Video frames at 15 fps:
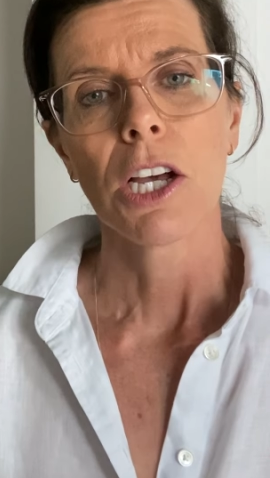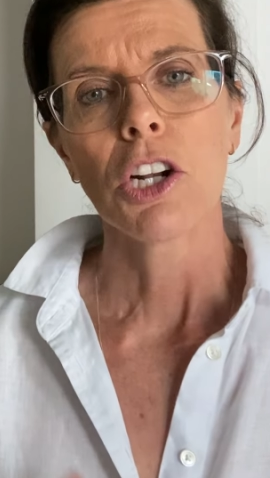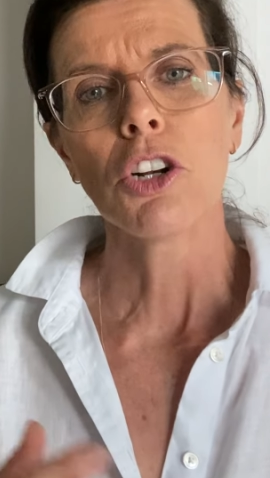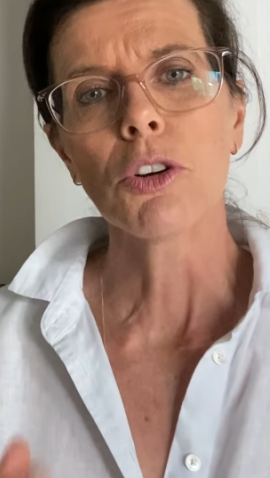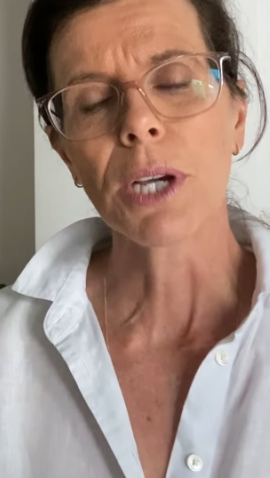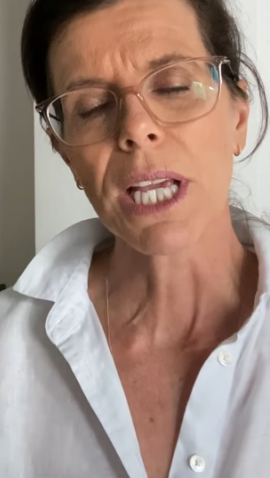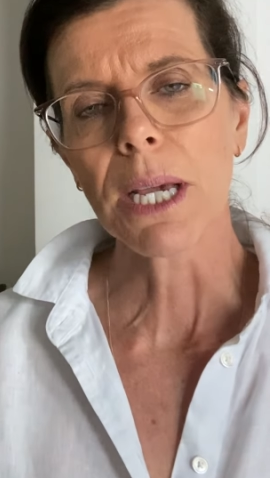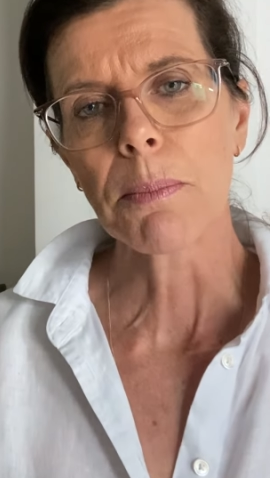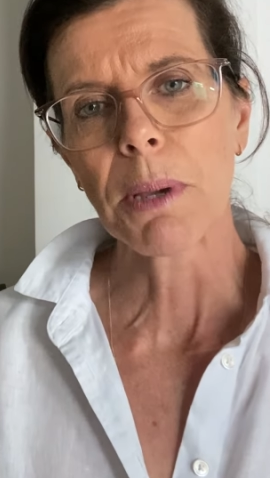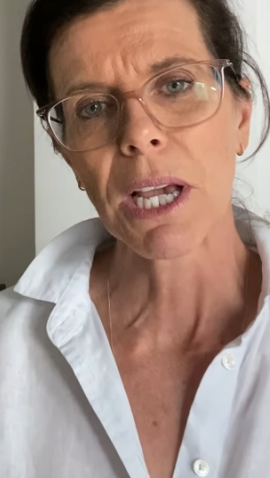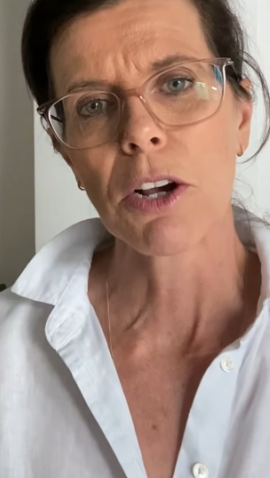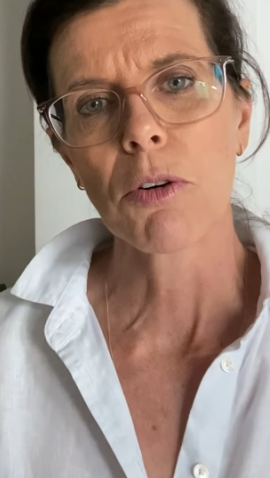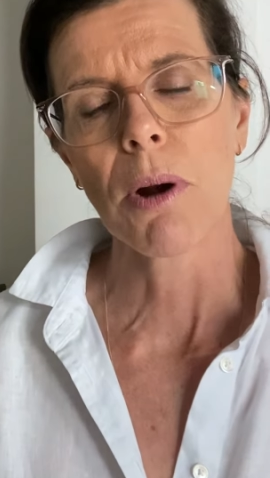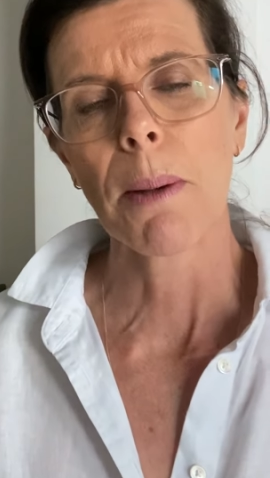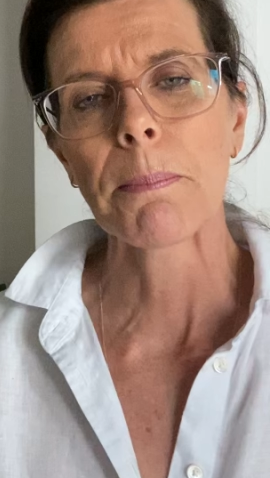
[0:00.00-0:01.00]
looking a
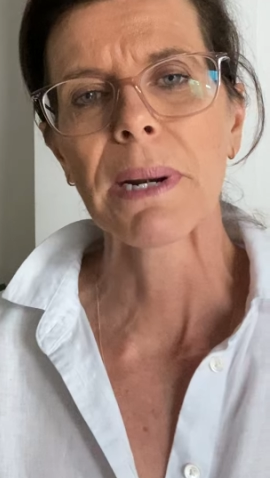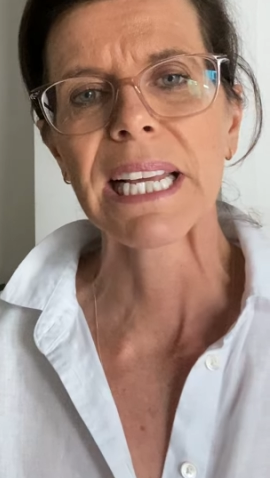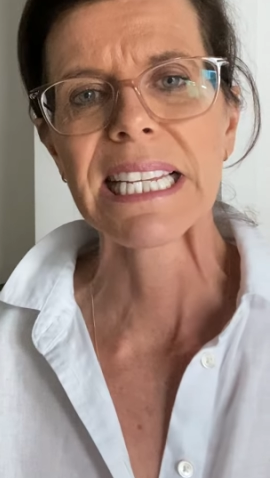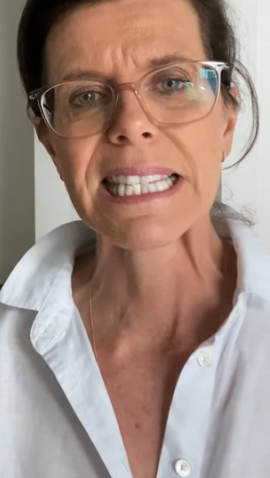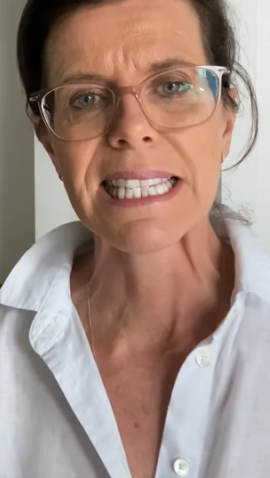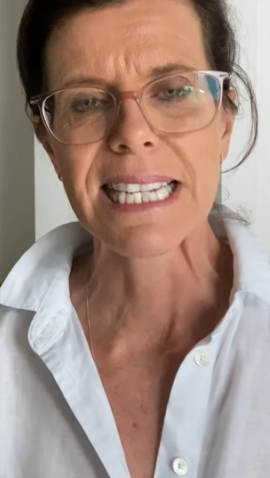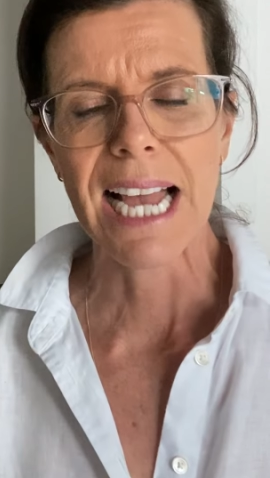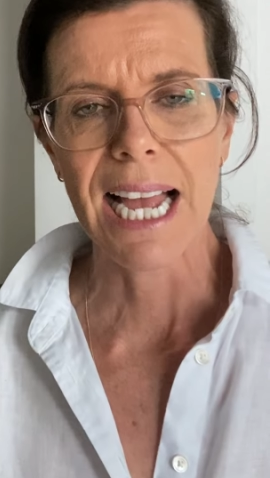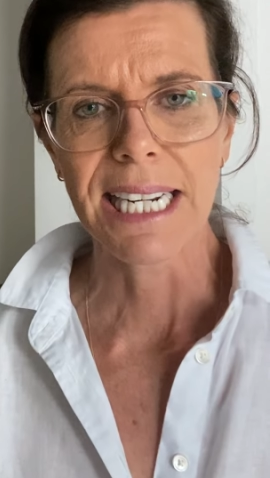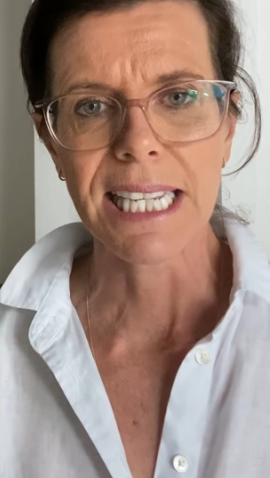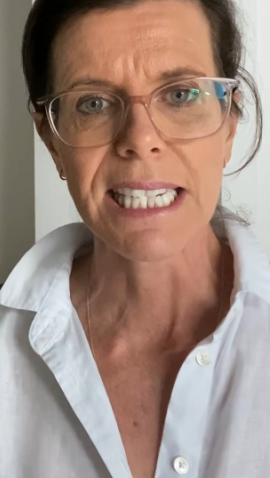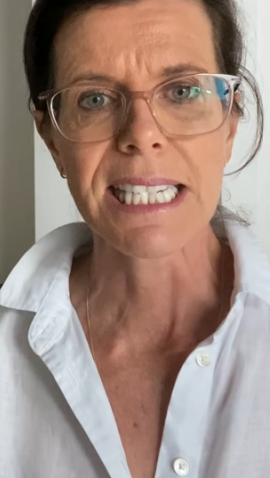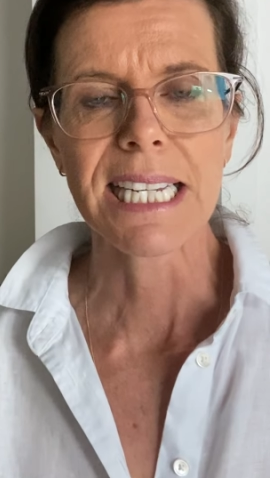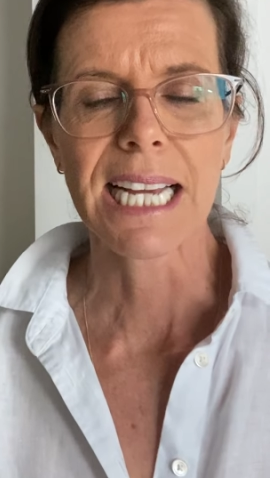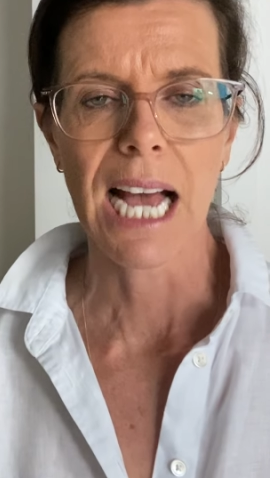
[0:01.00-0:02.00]
bit crumbly,
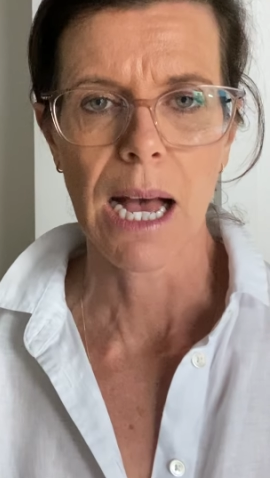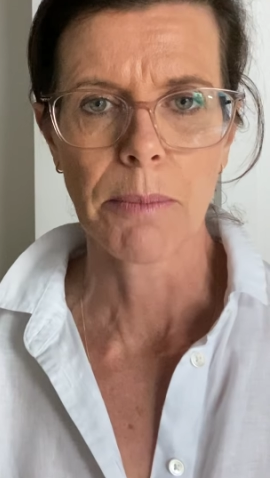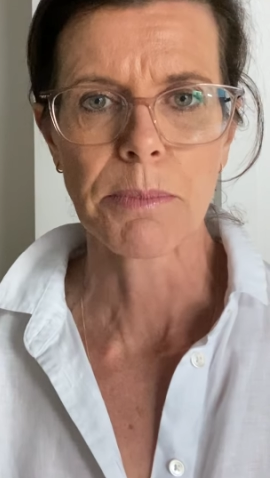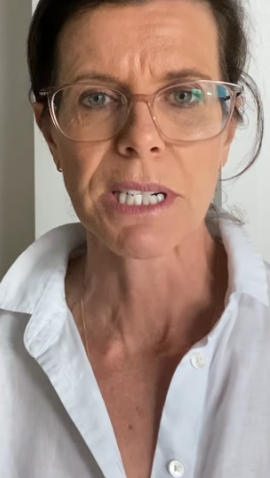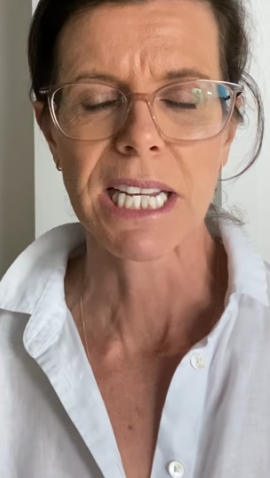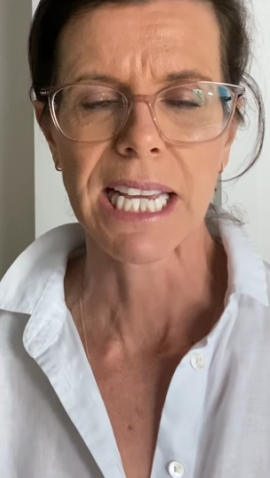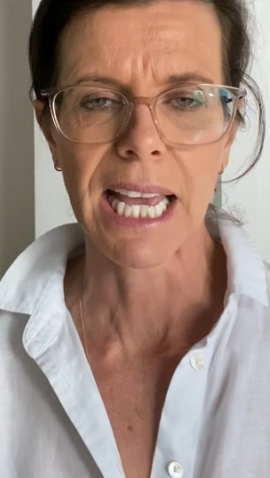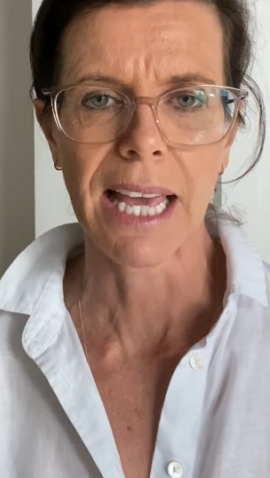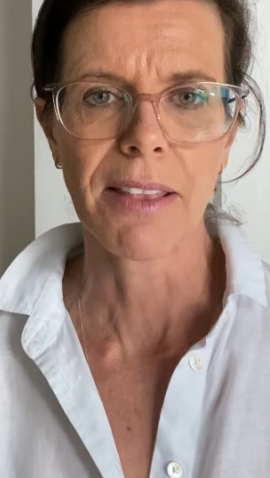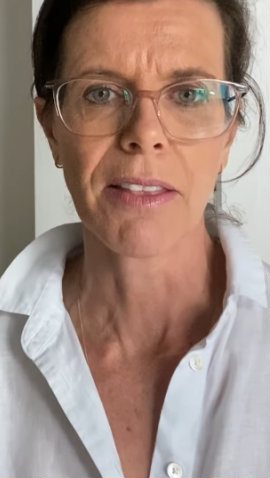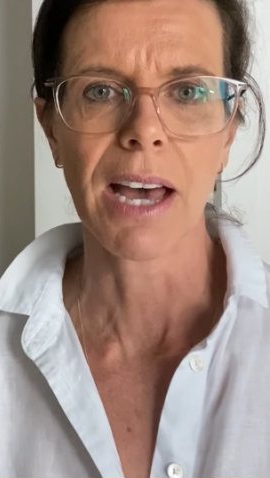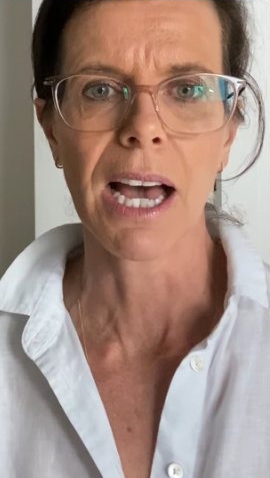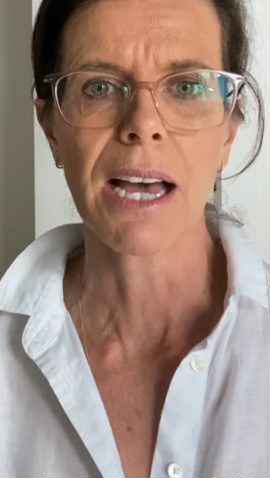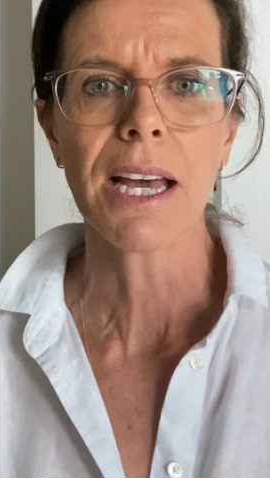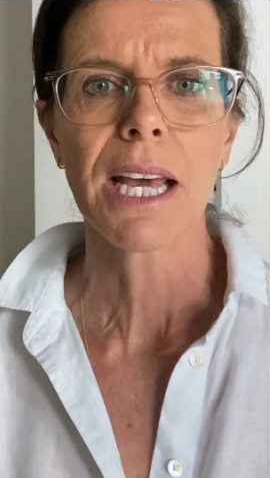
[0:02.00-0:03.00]
starting to come
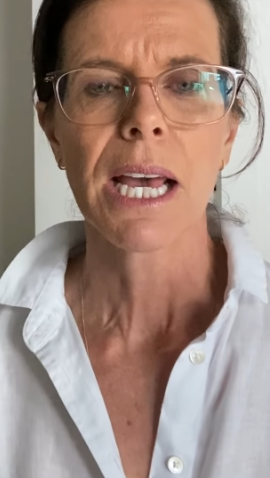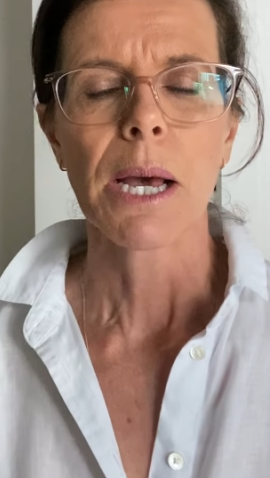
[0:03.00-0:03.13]
together.